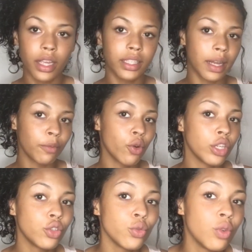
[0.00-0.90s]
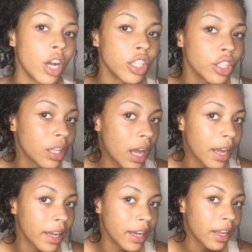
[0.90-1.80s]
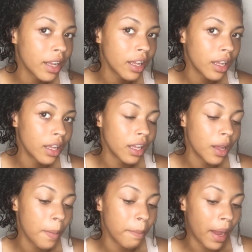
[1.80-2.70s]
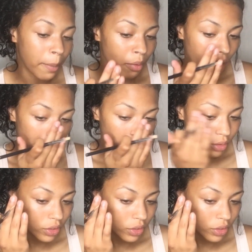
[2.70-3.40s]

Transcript: is I'm going to underline my brow.